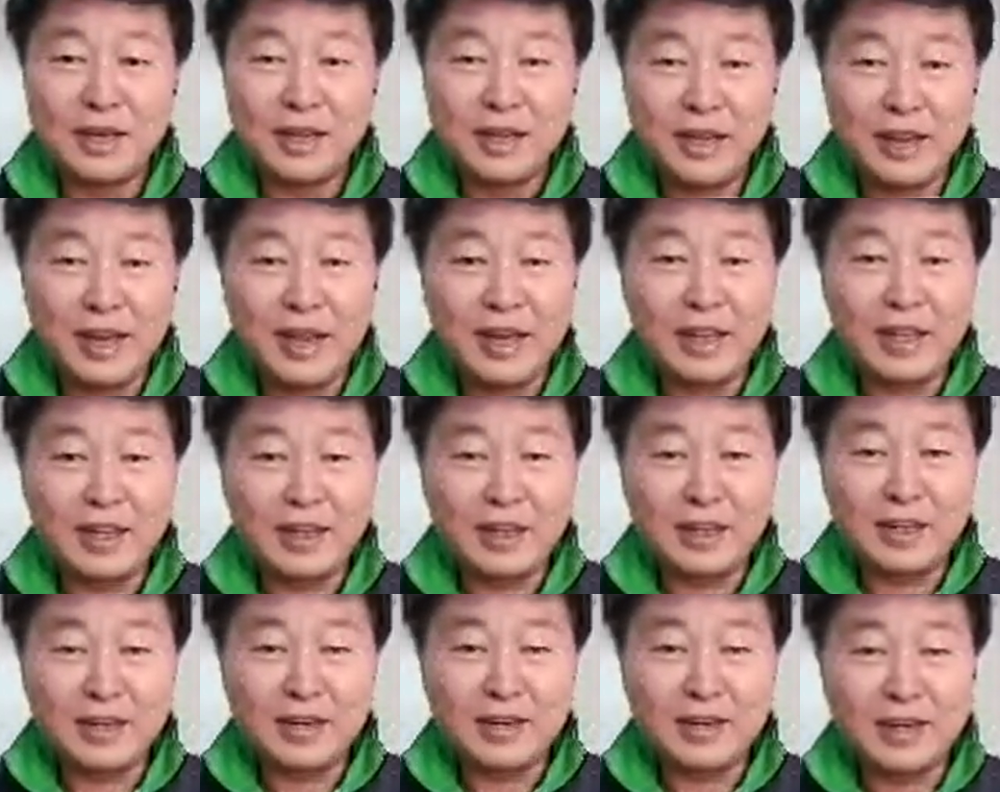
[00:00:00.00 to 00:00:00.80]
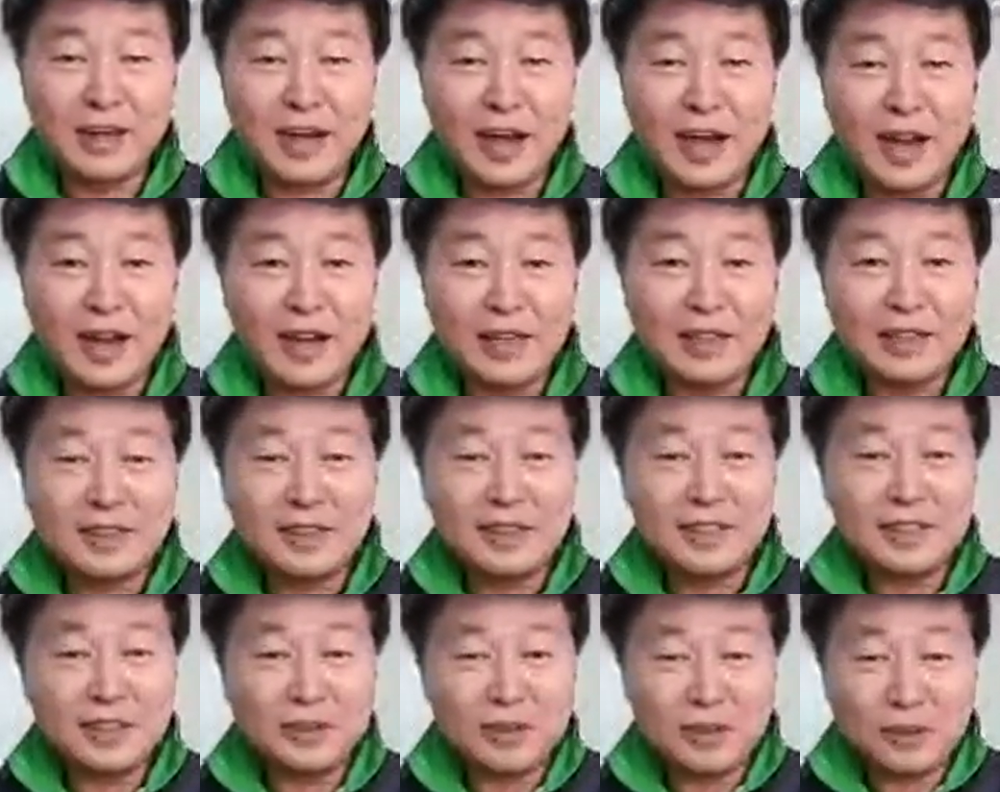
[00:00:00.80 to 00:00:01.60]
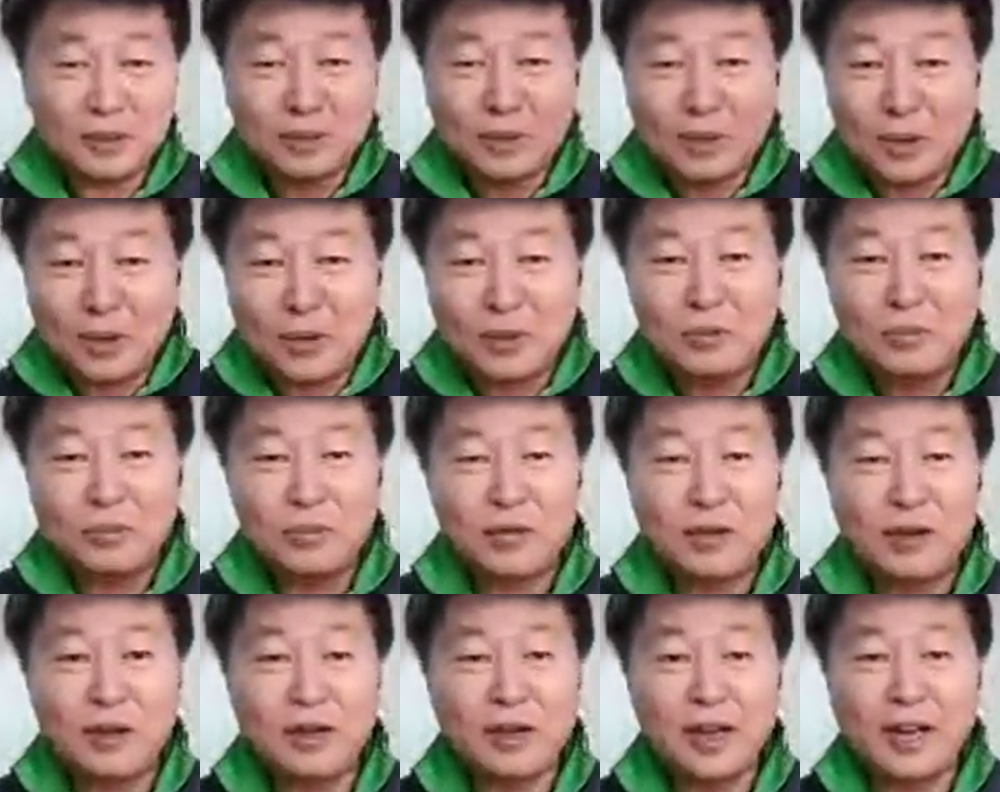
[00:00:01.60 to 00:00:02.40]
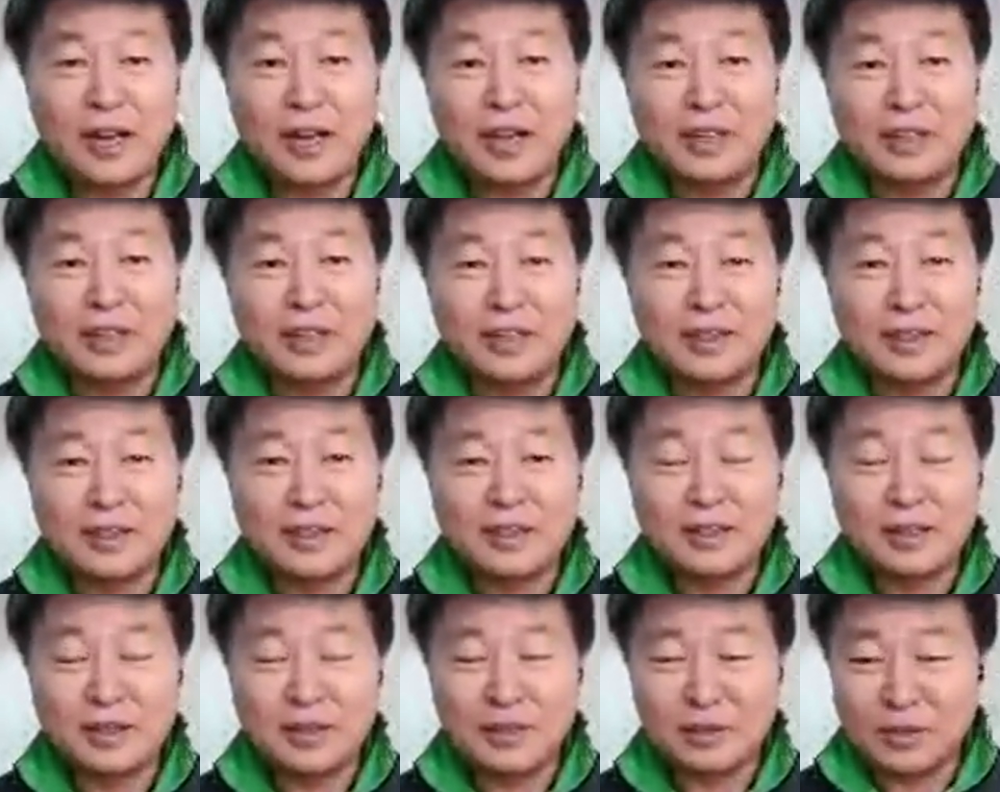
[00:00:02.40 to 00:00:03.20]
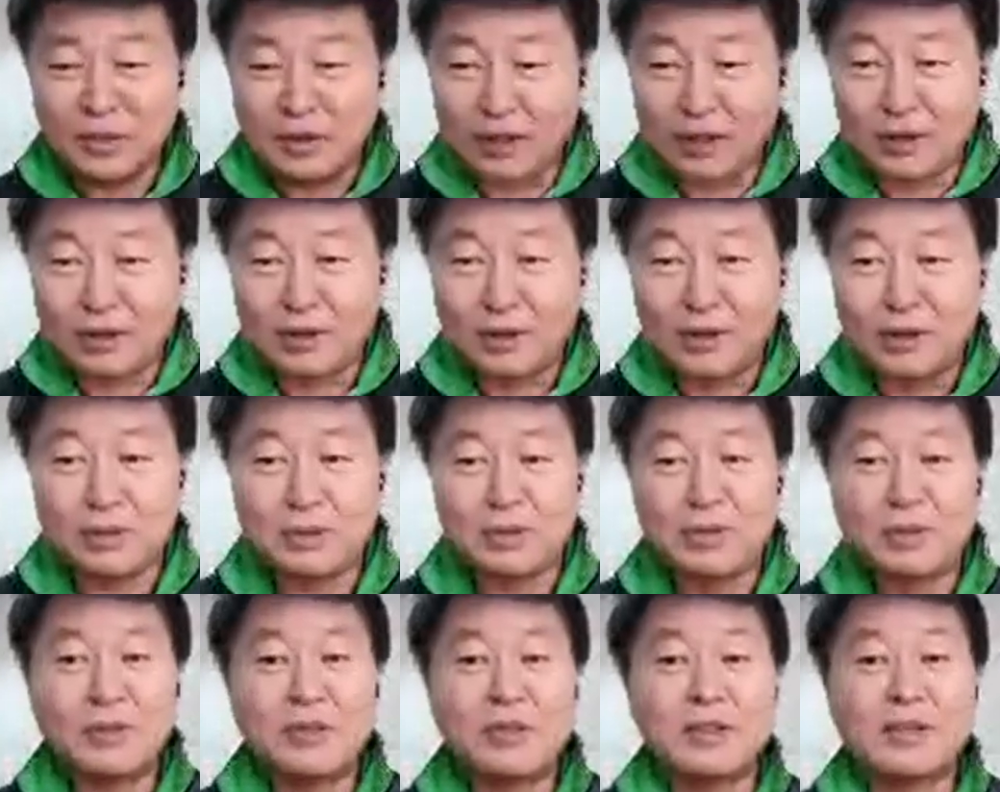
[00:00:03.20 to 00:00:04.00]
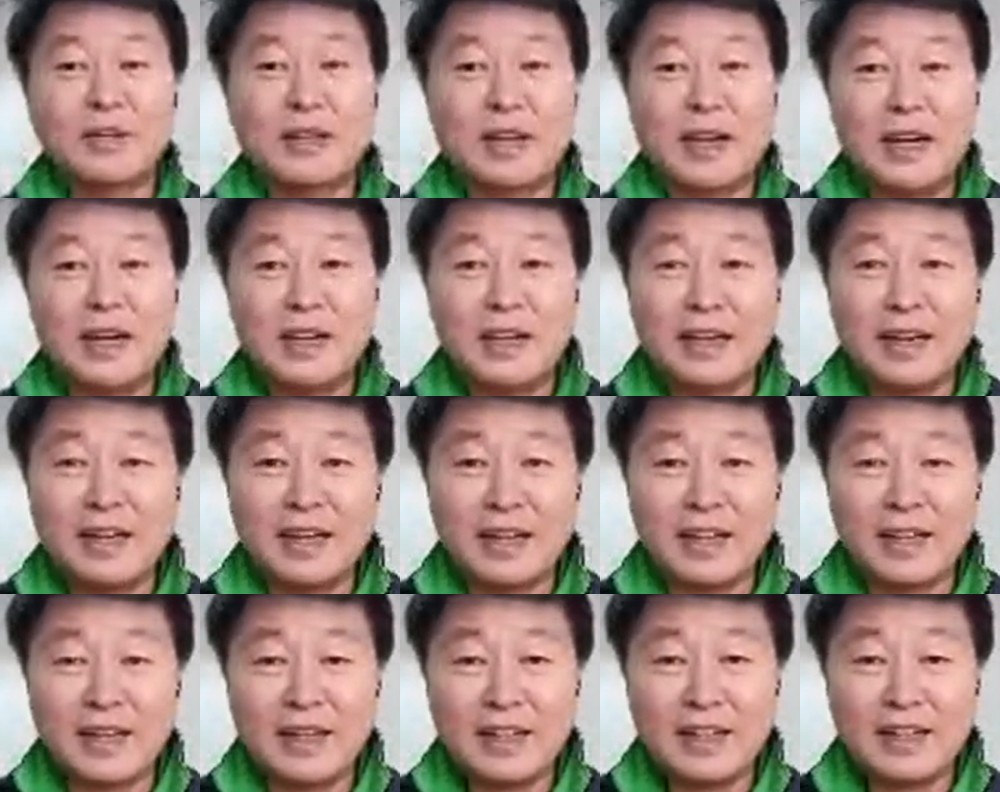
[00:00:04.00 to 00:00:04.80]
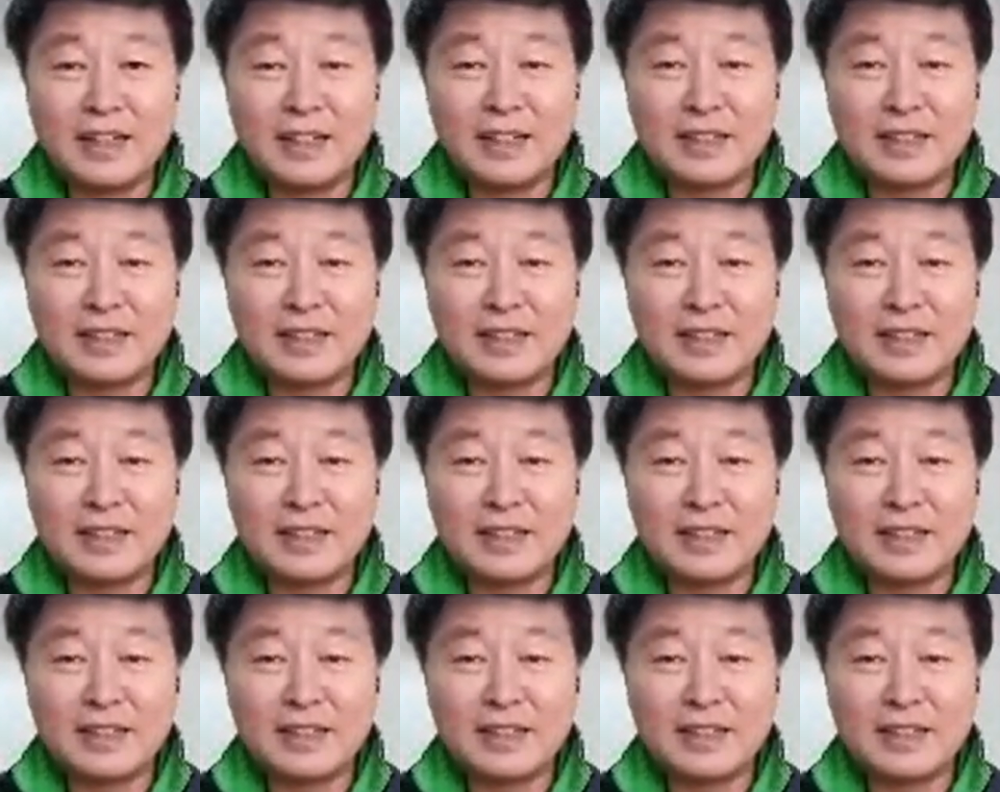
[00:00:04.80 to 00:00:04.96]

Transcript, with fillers: hey guys, you go ahead to across the Galilee,